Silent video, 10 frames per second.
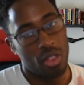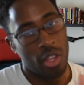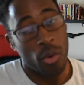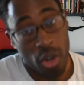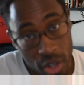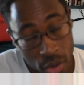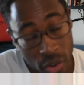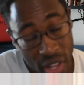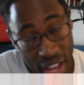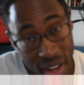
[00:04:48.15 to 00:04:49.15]
in order to
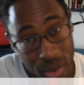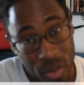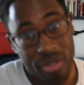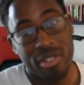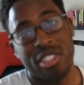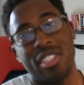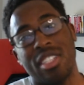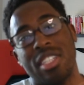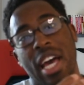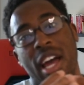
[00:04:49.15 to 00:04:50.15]
do that, we first
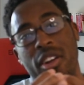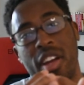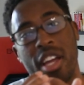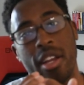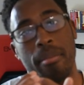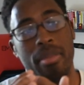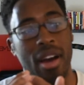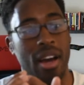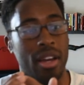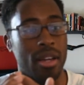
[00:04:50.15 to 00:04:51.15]
need to aggregate it
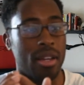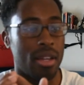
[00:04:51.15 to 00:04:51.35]
by